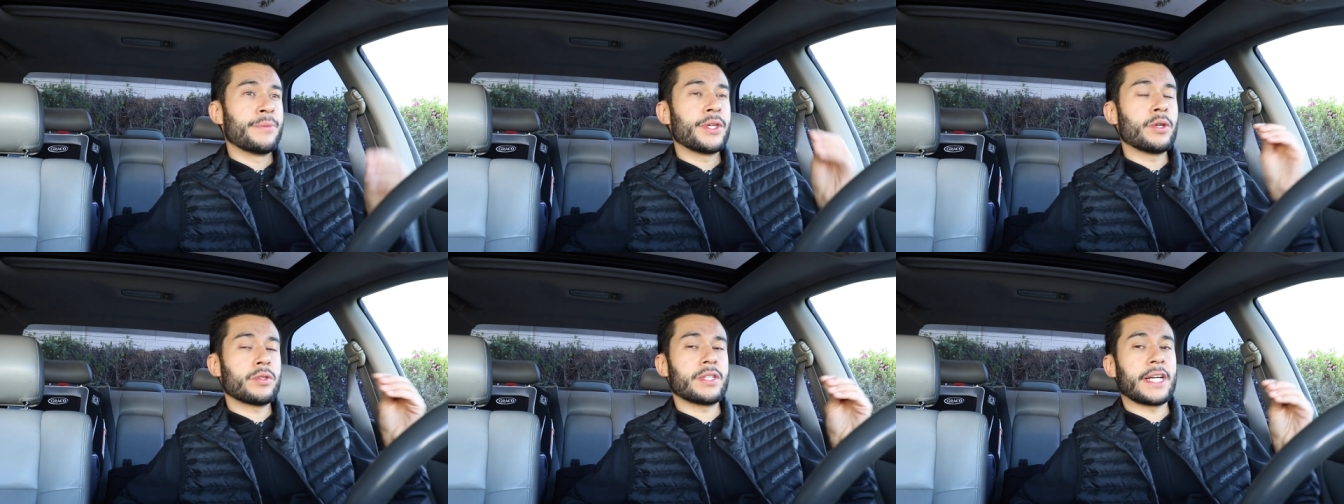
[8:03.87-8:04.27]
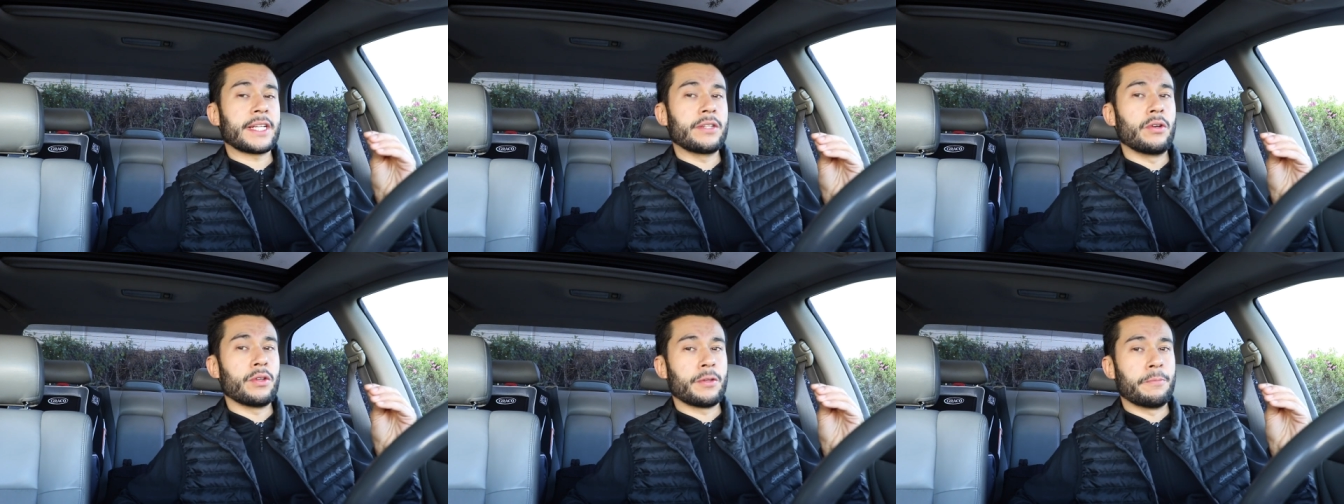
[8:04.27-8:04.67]
He was
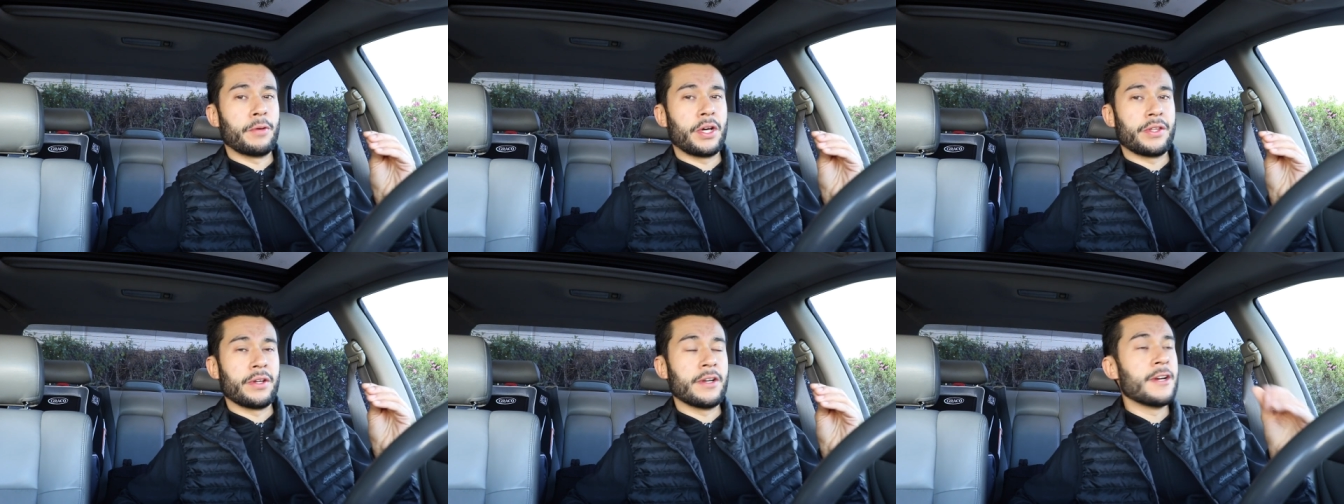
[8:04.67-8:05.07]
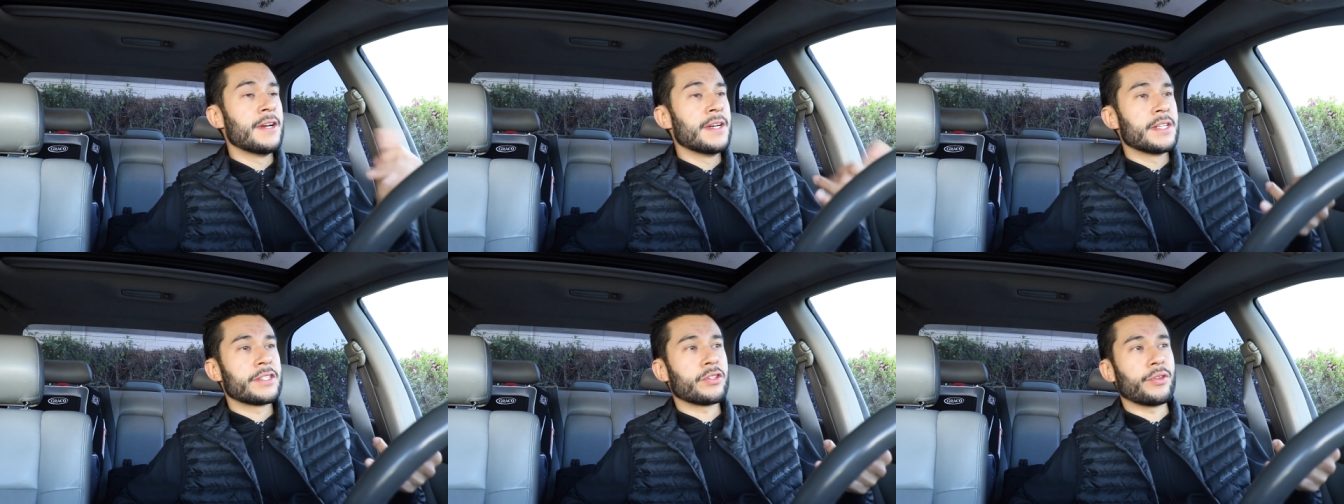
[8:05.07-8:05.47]
like an older brother.
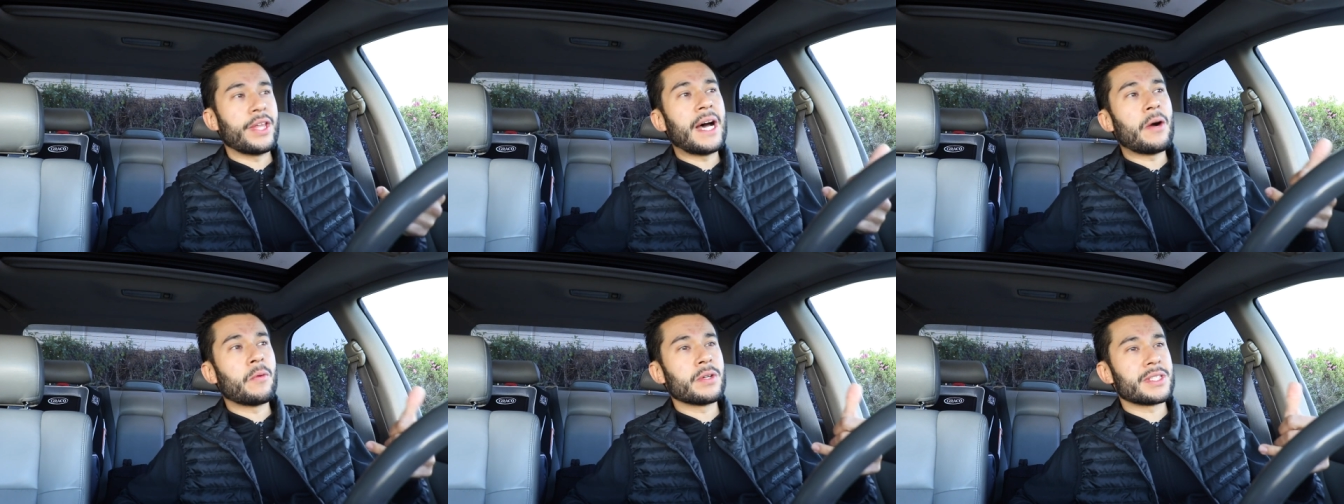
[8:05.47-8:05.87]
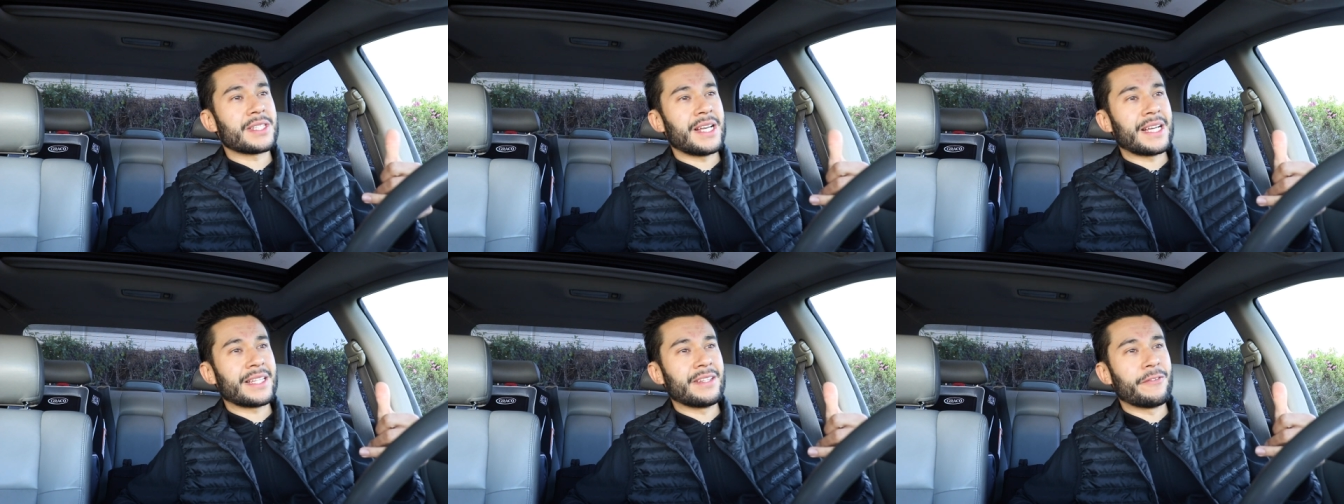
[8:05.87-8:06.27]
So that was
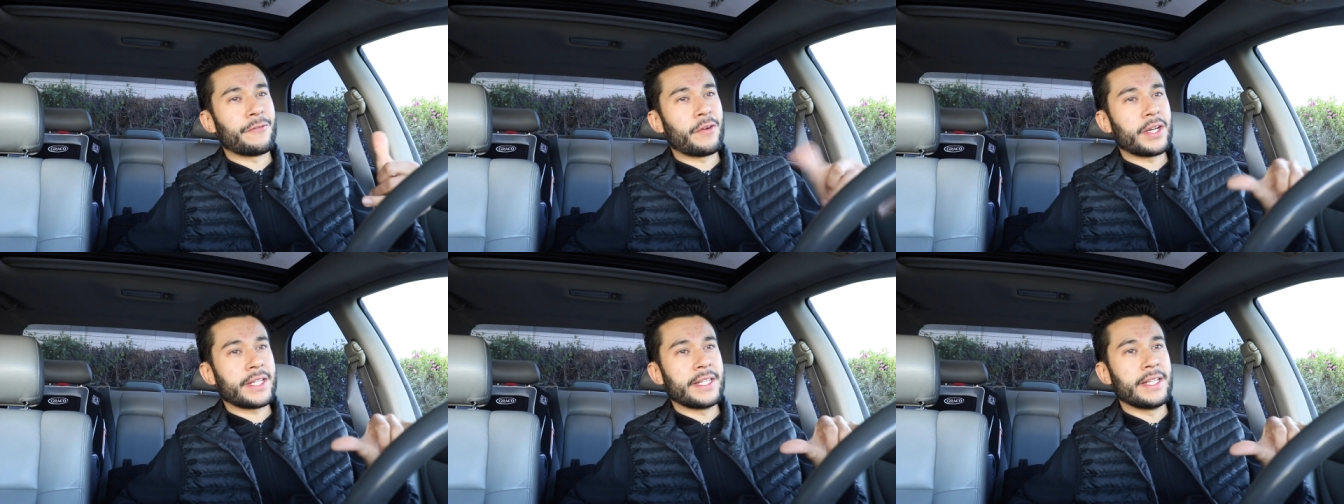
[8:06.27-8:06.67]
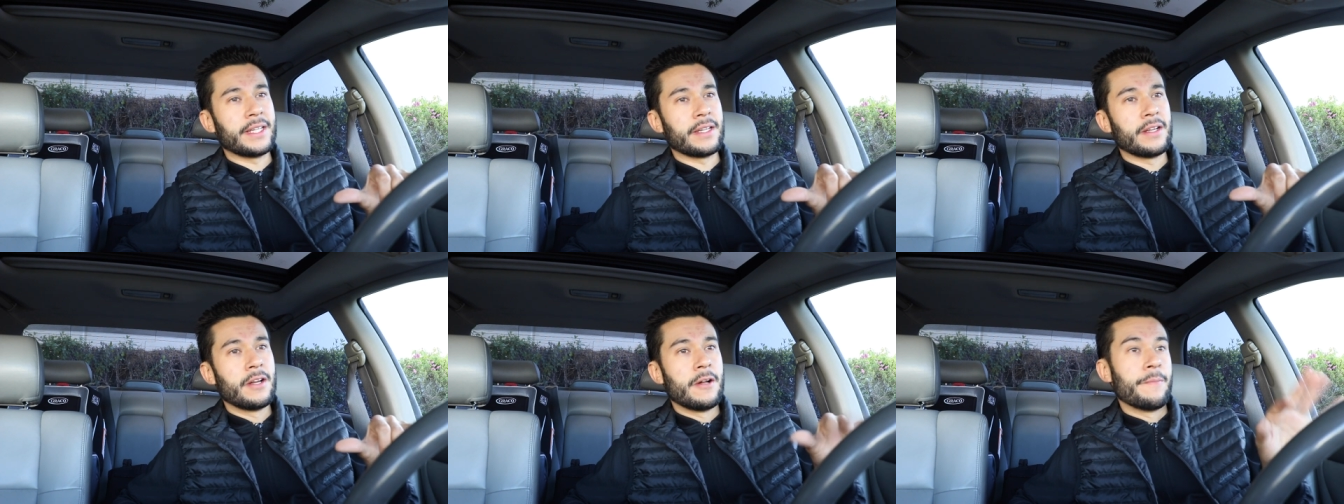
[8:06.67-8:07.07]
like the
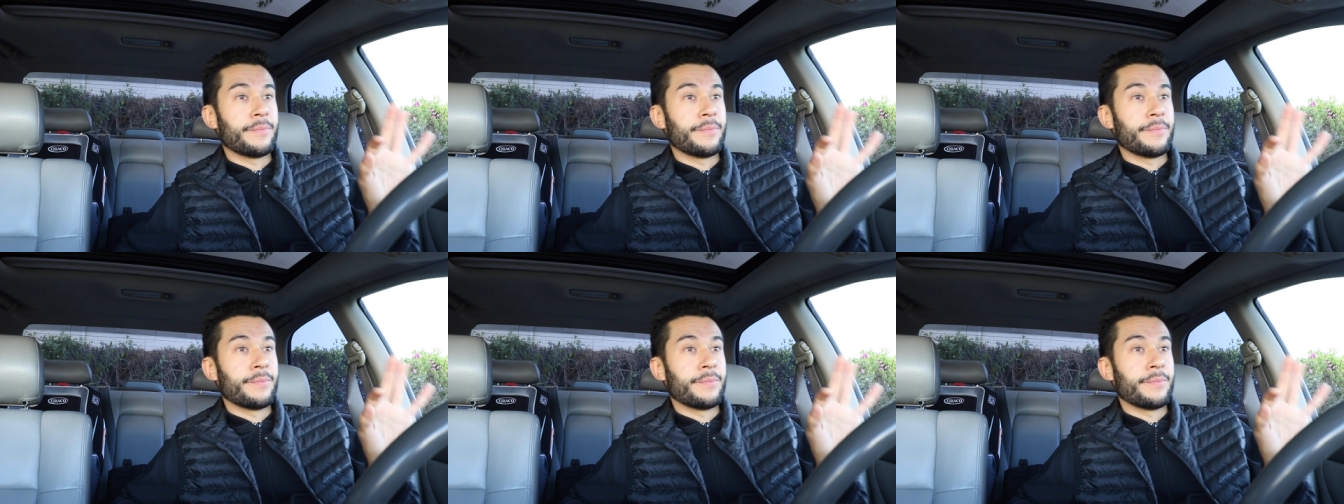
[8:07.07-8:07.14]
freaking